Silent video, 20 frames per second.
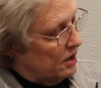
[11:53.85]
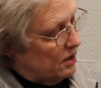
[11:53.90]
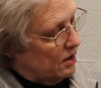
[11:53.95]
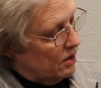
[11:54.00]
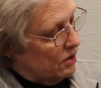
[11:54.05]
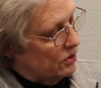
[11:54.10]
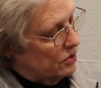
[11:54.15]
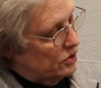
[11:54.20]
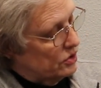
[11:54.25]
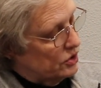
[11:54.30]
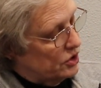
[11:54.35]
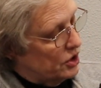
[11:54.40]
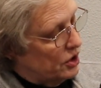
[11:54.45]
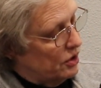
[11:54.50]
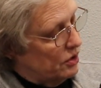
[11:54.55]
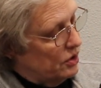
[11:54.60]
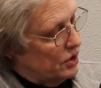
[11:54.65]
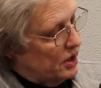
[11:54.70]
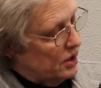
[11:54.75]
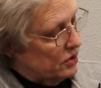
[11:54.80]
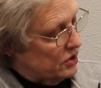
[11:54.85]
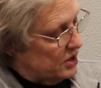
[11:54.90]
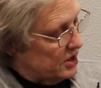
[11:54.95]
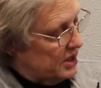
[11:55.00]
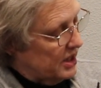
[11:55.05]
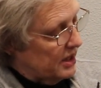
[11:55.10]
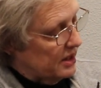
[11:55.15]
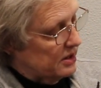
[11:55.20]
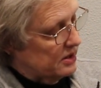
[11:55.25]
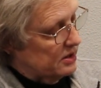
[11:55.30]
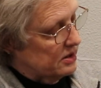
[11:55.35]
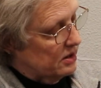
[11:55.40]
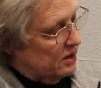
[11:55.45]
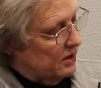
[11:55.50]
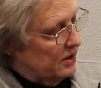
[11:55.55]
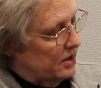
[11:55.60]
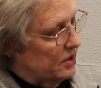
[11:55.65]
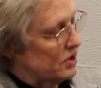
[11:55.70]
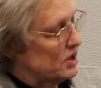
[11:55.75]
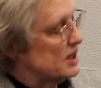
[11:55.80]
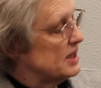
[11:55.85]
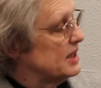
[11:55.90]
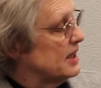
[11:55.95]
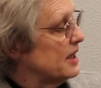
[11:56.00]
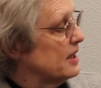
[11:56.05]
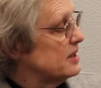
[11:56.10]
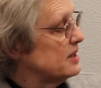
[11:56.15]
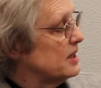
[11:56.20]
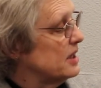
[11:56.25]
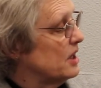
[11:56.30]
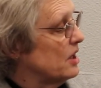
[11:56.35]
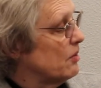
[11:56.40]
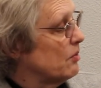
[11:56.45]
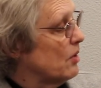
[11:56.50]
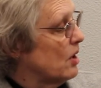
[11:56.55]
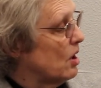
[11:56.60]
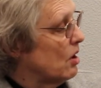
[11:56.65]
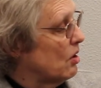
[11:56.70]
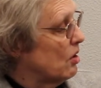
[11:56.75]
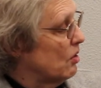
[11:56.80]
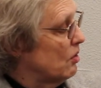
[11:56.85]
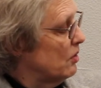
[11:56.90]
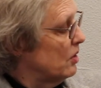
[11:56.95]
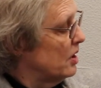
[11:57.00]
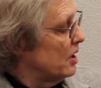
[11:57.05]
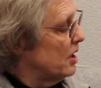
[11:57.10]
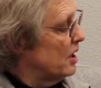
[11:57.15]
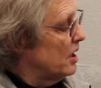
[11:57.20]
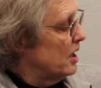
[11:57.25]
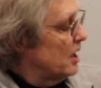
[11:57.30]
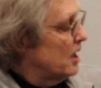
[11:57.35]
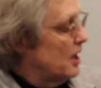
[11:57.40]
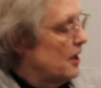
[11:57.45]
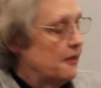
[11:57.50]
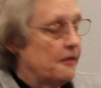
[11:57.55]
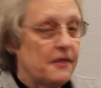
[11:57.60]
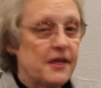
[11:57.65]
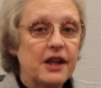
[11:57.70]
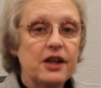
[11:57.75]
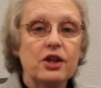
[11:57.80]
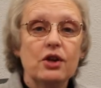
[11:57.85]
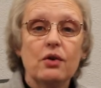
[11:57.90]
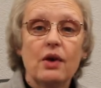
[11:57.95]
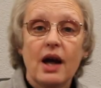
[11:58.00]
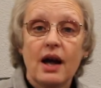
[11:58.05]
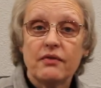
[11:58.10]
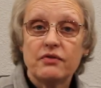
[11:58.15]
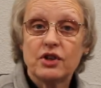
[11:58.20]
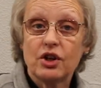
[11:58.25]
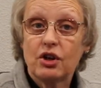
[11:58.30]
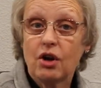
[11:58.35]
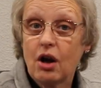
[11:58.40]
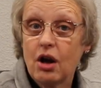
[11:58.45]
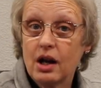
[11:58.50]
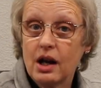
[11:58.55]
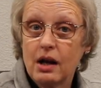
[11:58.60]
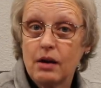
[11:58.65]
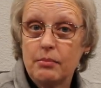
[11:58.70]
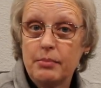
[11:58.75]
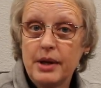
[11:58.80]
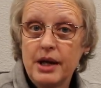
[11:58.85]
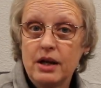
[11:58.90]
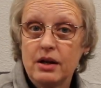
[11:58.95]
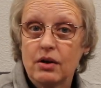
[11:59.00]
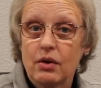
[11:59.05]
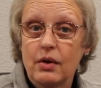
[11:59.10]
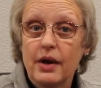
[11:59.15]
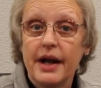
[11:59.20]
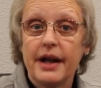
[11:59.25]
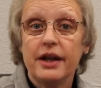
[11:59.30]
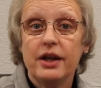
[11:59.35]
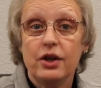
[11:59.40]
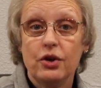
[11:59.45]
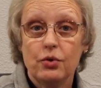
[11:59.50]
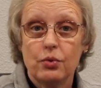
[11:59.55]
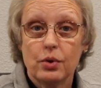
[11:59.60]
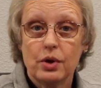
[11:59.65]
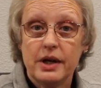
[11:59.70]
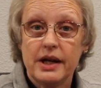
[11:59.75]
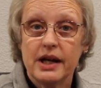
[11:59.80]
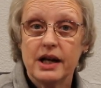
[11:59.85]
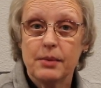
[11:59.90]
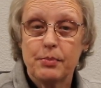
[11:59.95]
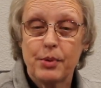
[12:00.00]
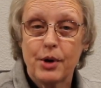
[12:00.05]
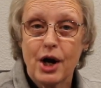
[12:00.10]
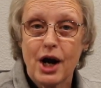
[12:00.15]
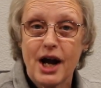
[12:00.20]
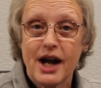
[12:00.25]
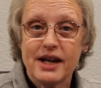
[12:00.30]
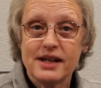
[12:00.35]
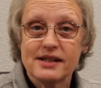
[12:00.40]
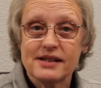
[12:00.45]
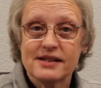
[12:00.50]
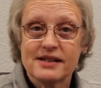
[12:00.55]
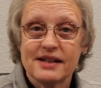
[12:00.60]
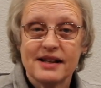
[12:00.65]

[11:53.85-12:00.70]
or there's 6 in a row, then you have to call out bingo and you will get a prize.